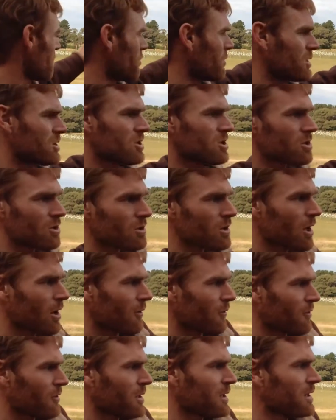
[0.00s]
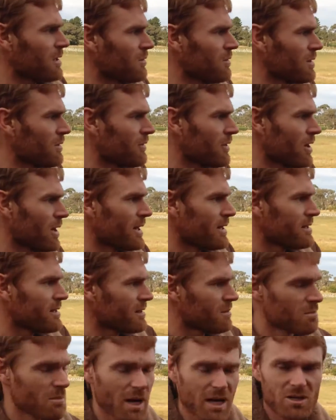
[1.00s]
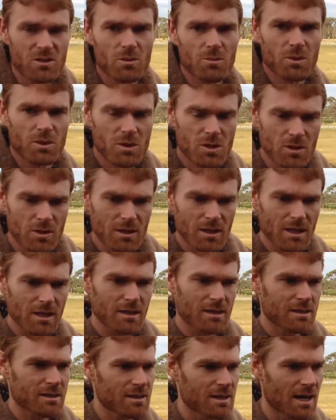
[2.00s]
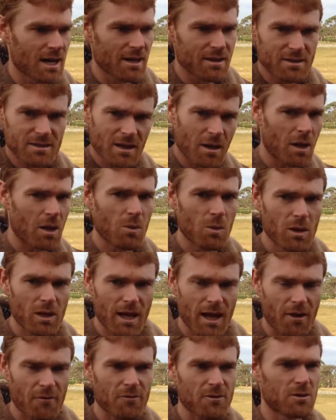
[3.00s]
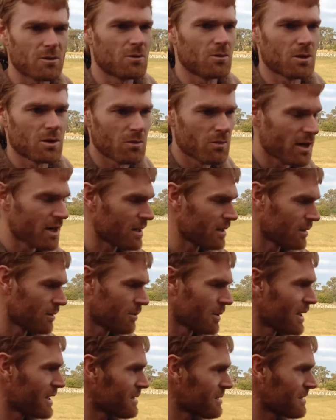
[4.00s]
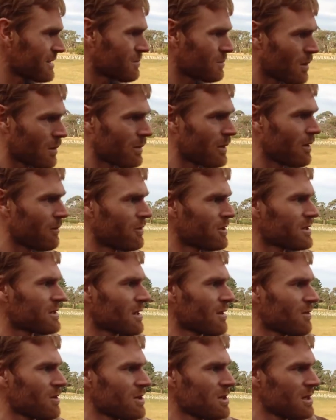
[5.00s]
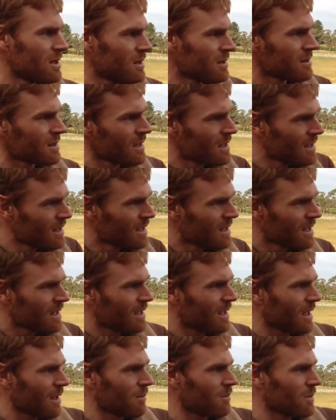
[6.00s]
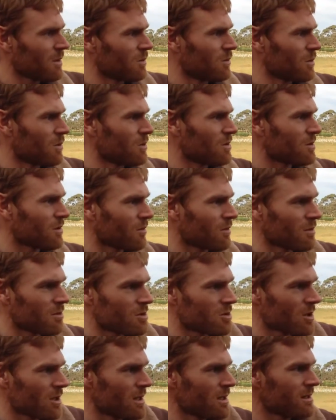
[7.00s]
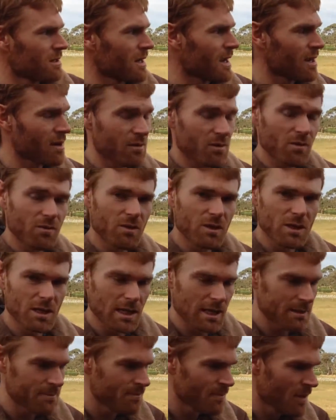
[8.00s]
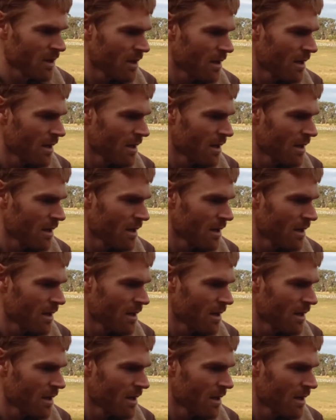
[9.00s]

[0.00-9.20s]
which should hopefully give the vines as much opportunity to start. It's something we'll have to do on a regular basis, probably every 7 years, keep the roots of the trees out of the vineyard.